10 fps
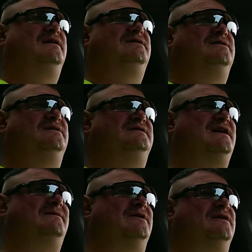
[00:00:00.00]
through the
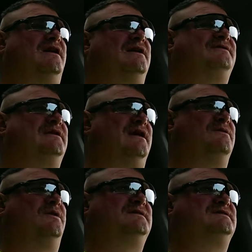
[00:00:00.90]
summer, off and on,
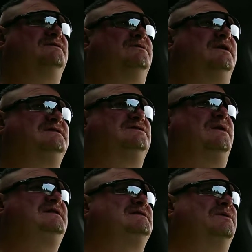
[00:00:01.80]
once or
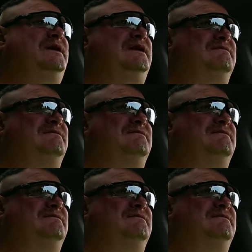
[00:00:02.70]
twice a week?